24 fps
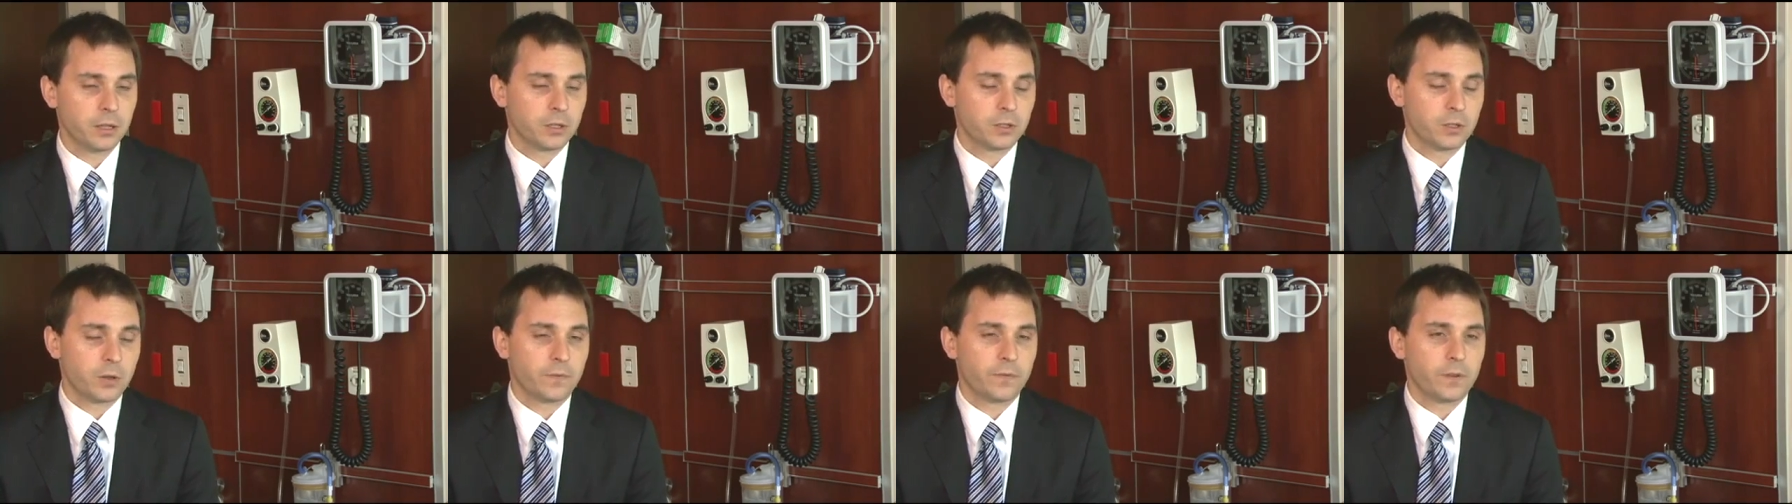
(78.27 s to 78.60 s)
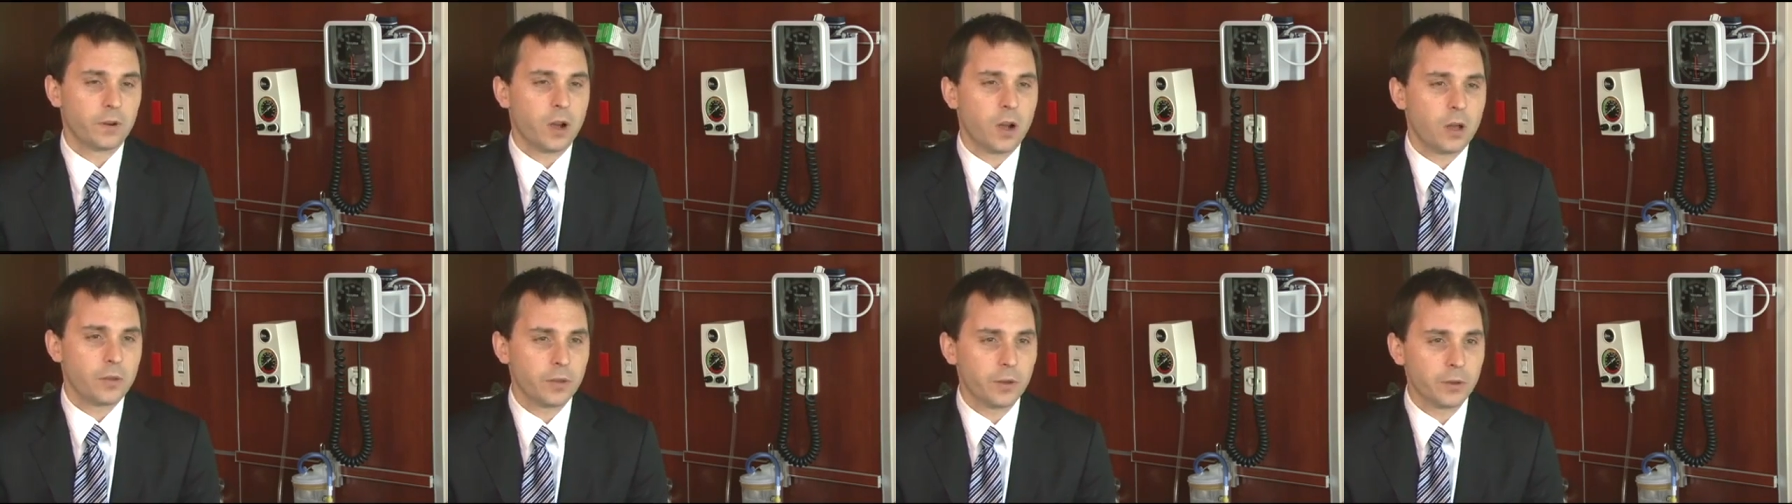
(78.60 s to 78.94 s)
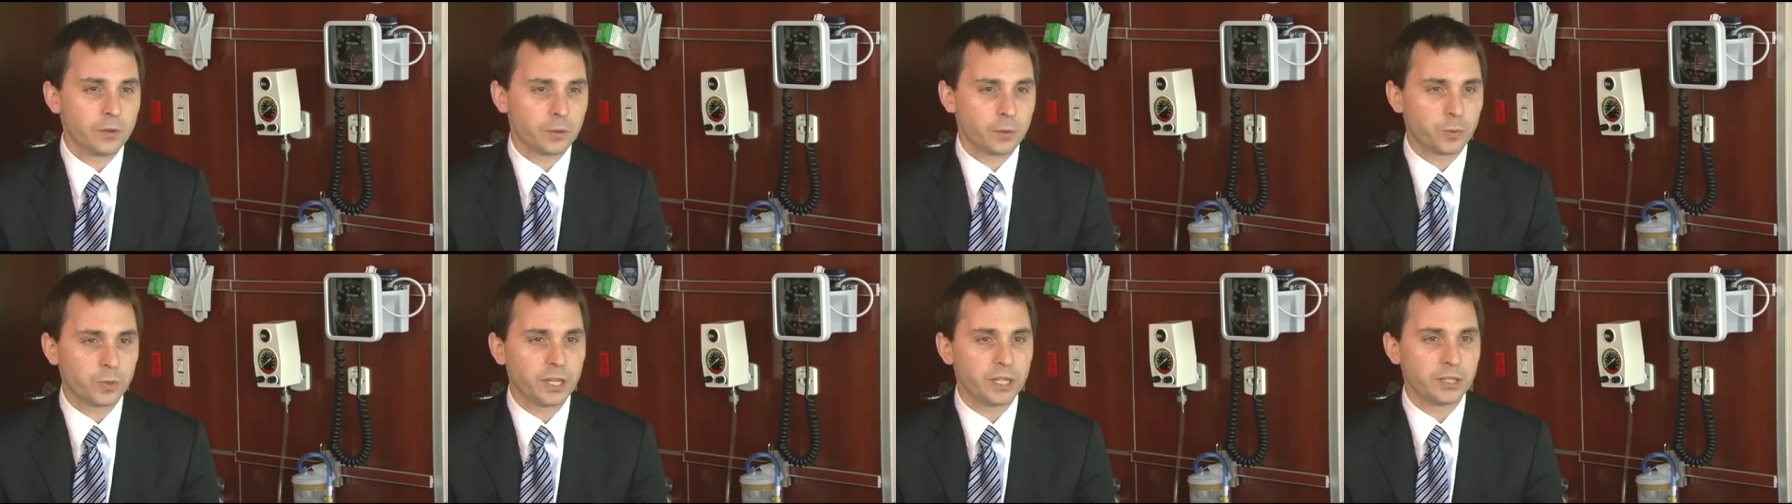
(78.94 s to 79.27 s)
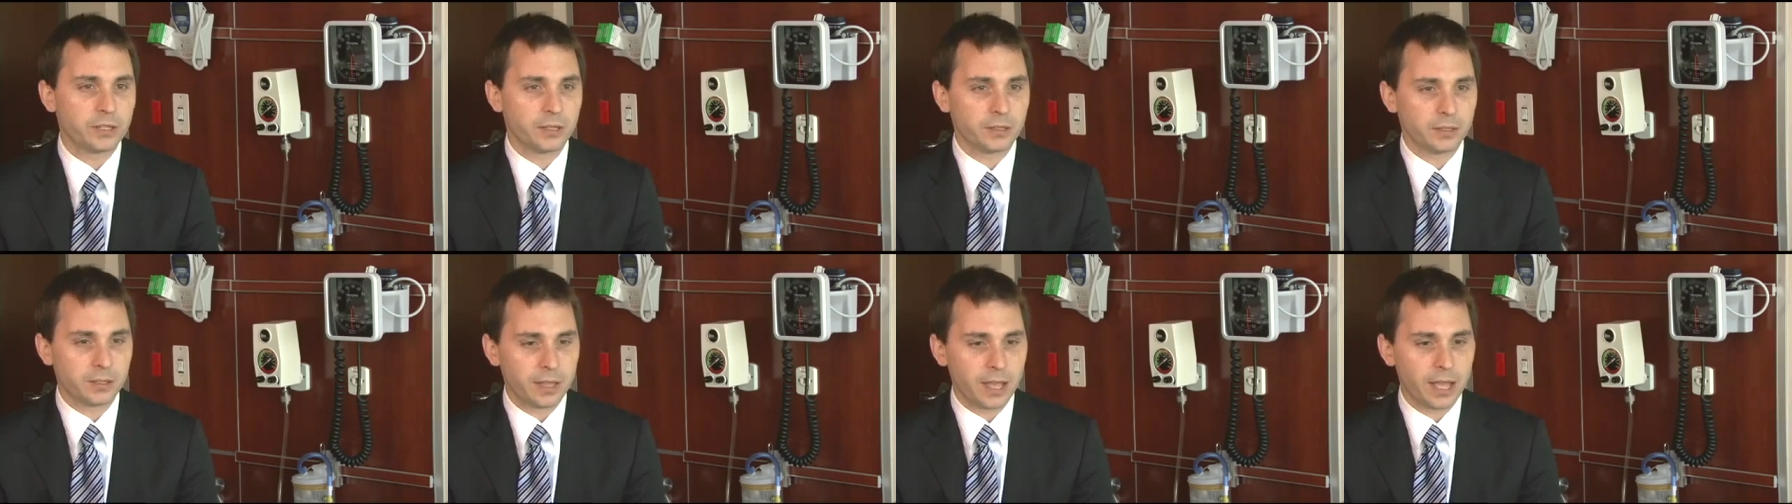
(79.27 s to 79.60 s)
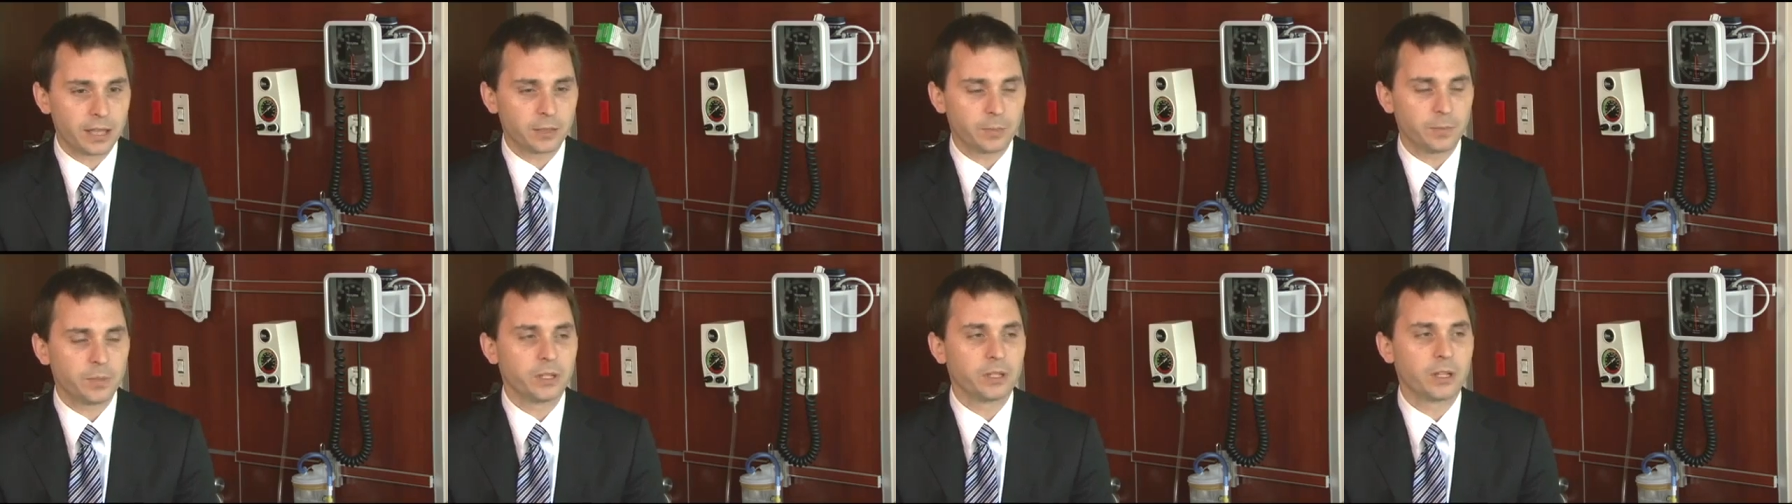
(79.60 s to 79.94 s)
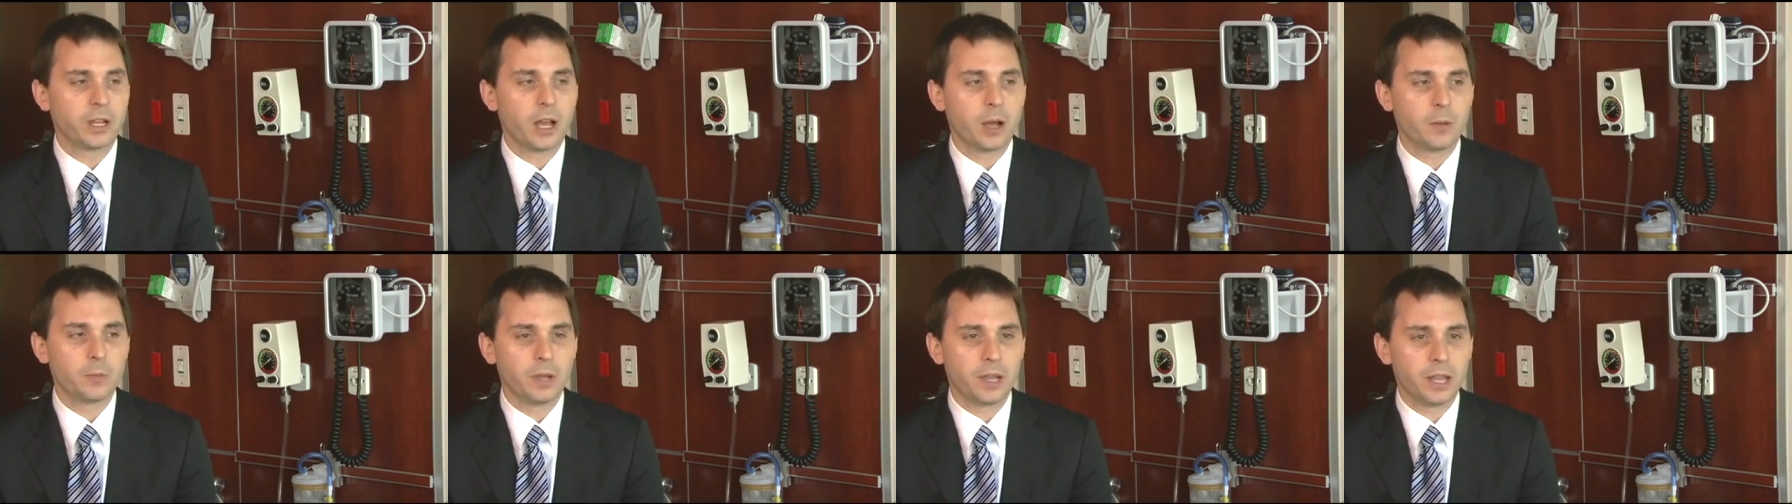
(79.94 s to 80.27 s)
So for all those reasons, that's
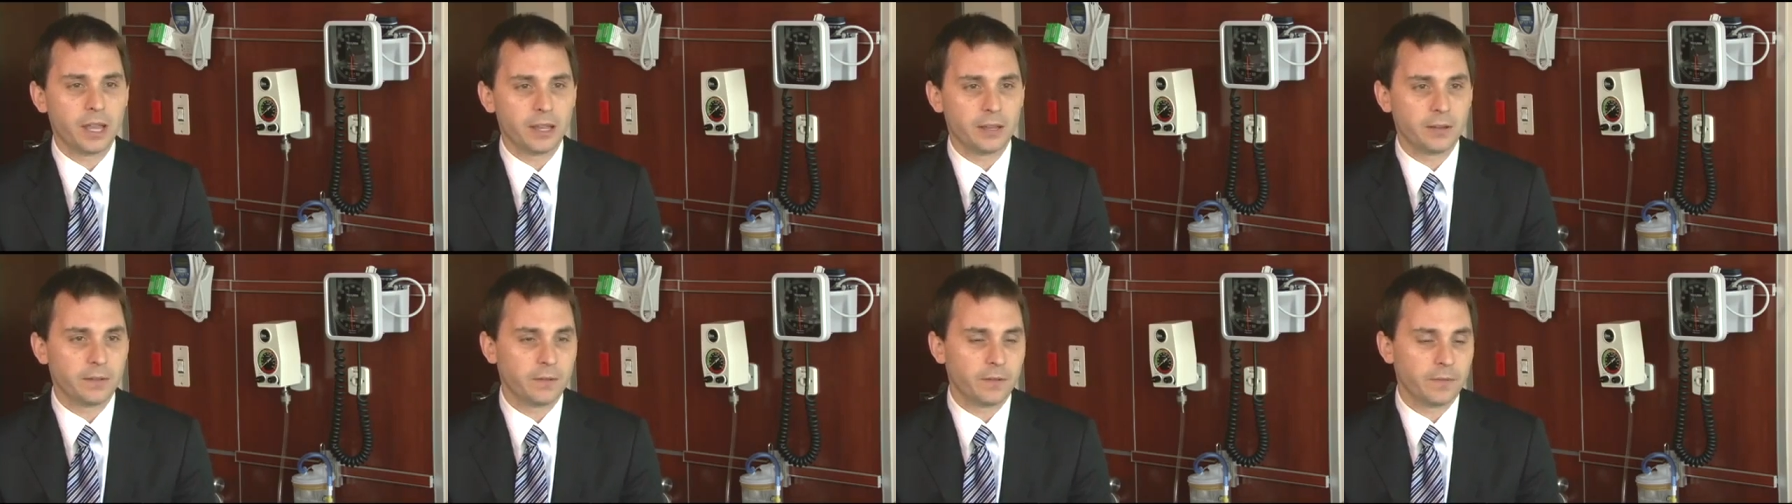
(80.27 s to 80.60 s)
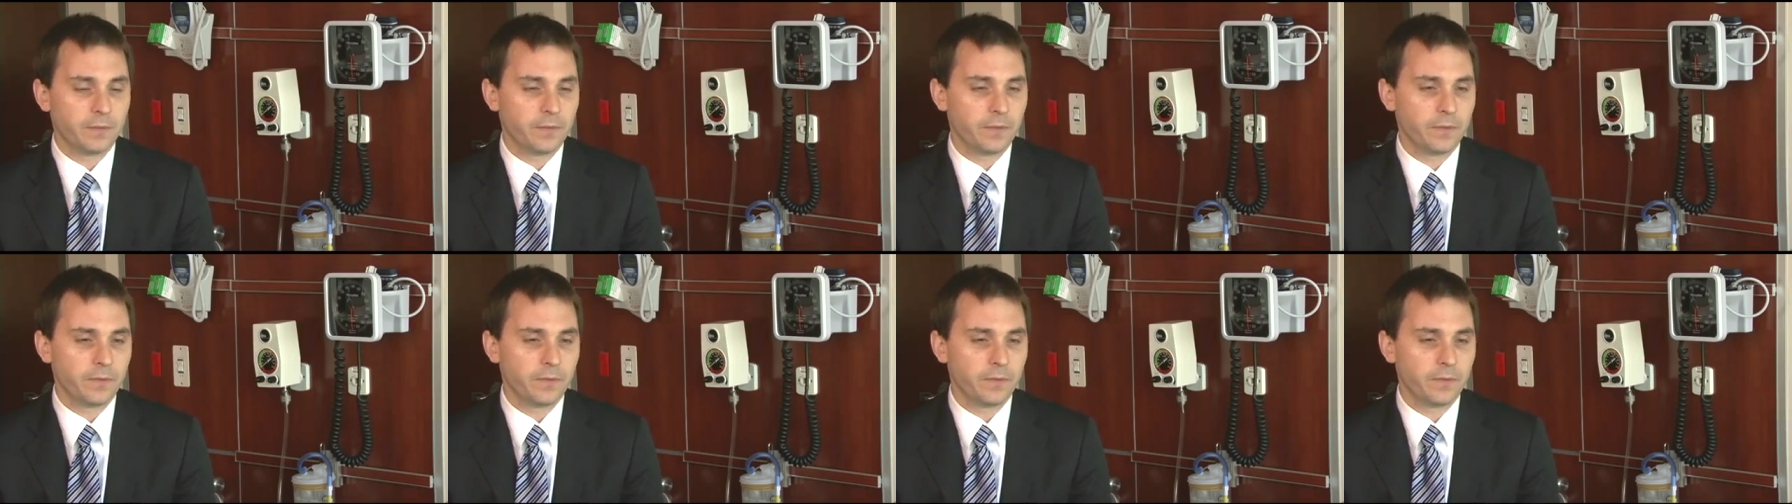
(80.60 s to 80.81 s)
become a